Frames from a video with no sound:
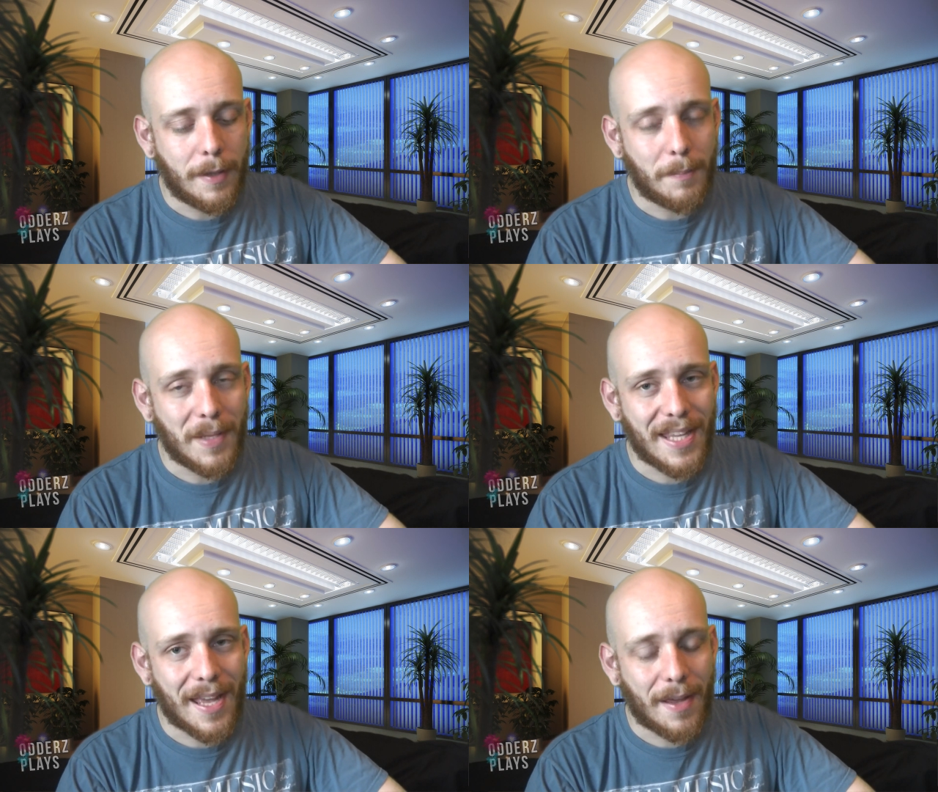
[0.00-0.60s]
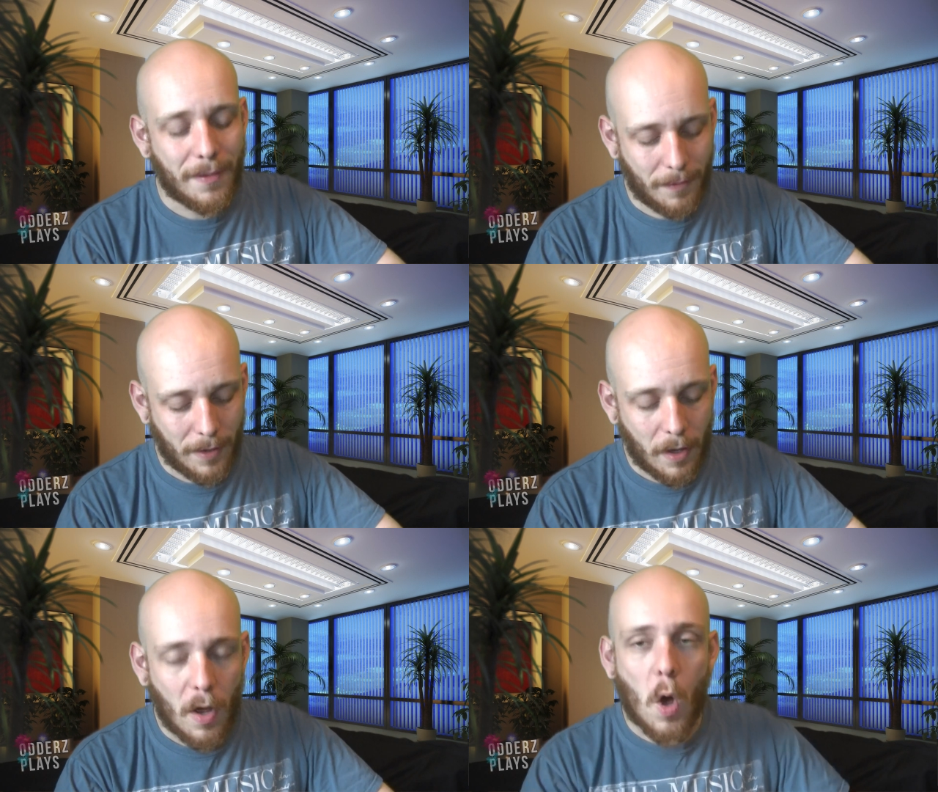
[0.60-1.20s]
But yeah.
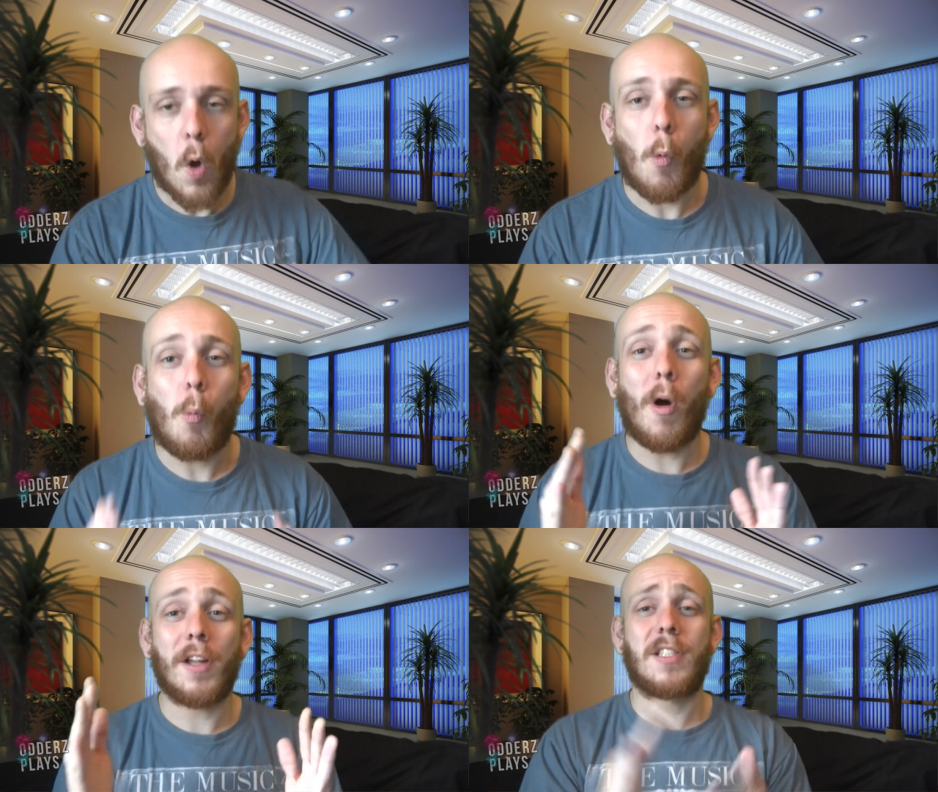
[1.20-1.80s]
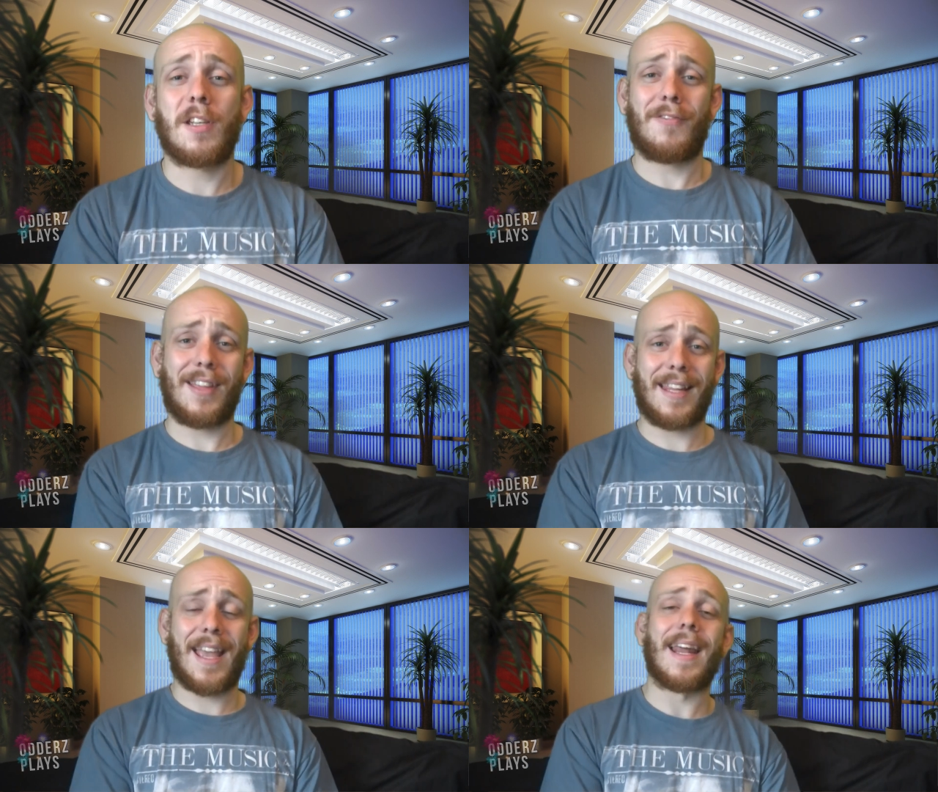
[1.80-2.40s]
What do you
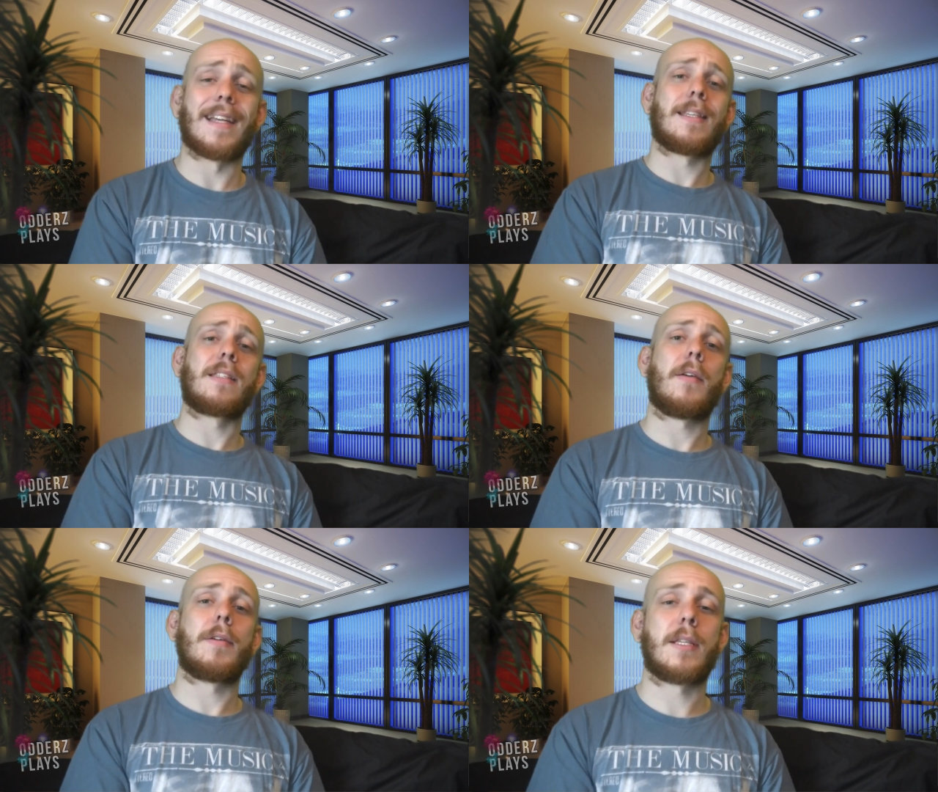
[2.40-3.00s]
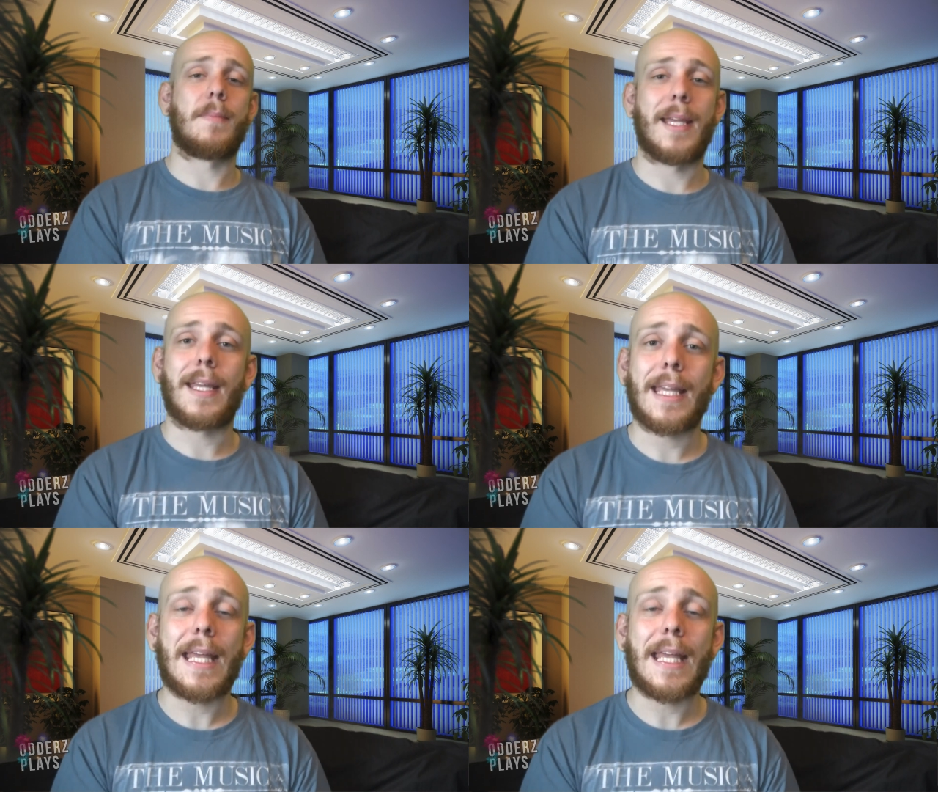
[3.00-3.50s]
think the NX is going to be?